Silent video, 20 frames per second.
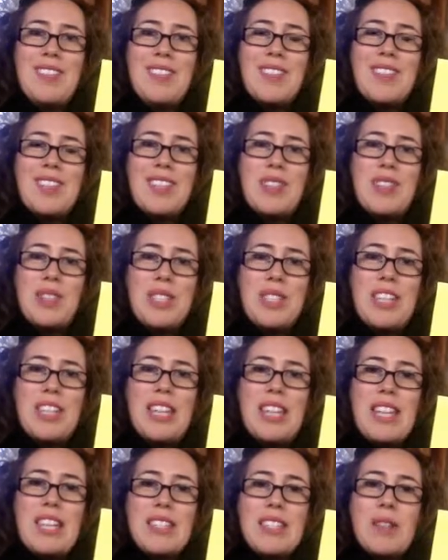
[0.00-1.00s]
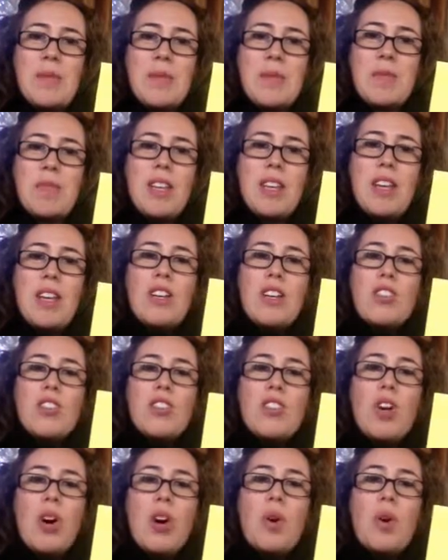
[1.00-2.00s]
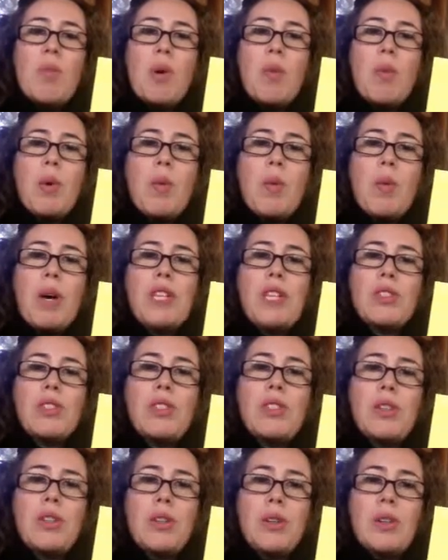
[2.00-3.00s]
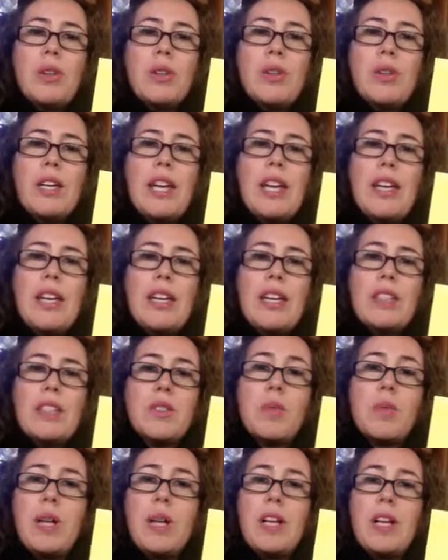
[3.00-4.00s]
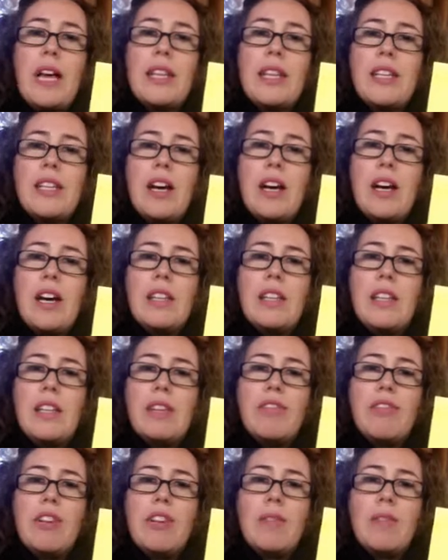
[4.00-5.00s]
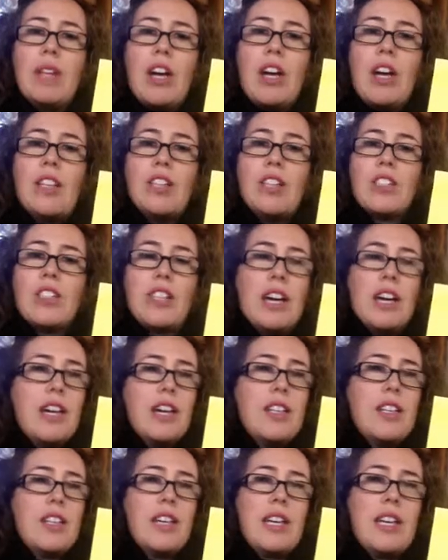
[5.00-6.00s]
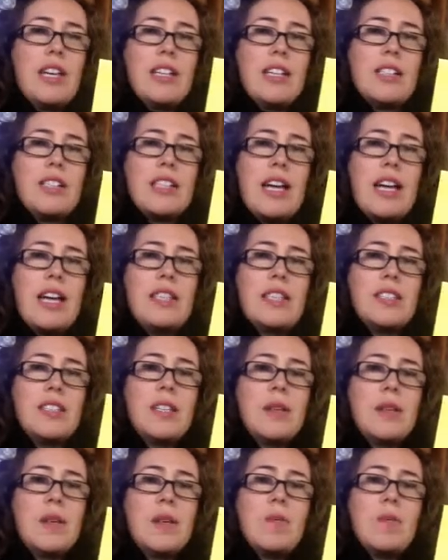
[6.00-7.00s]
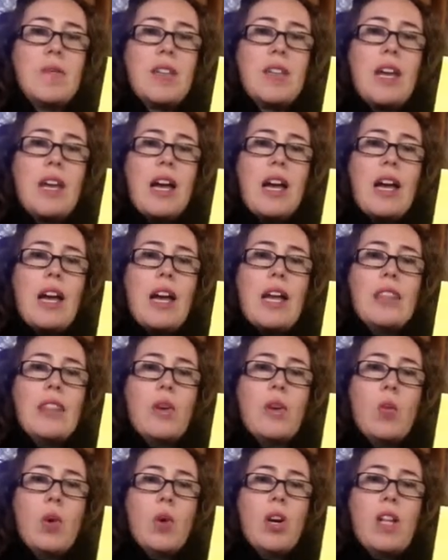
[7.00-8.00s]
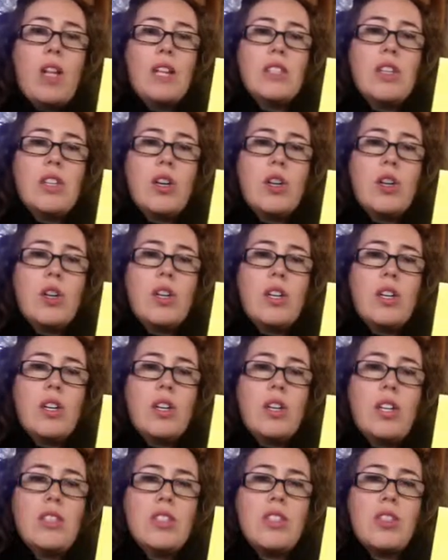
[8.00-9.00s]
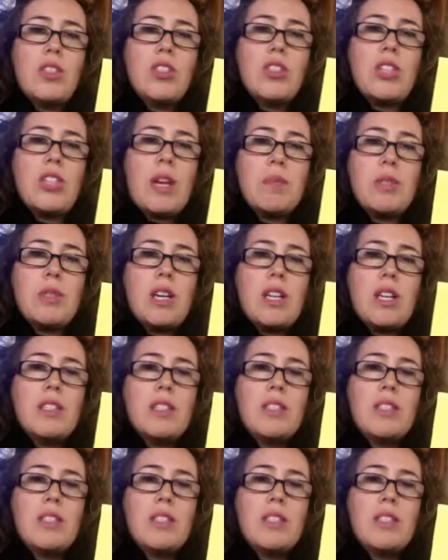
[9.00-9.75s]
You see that? So what we want to do is, well, and then from the other side is that the world also shapes us.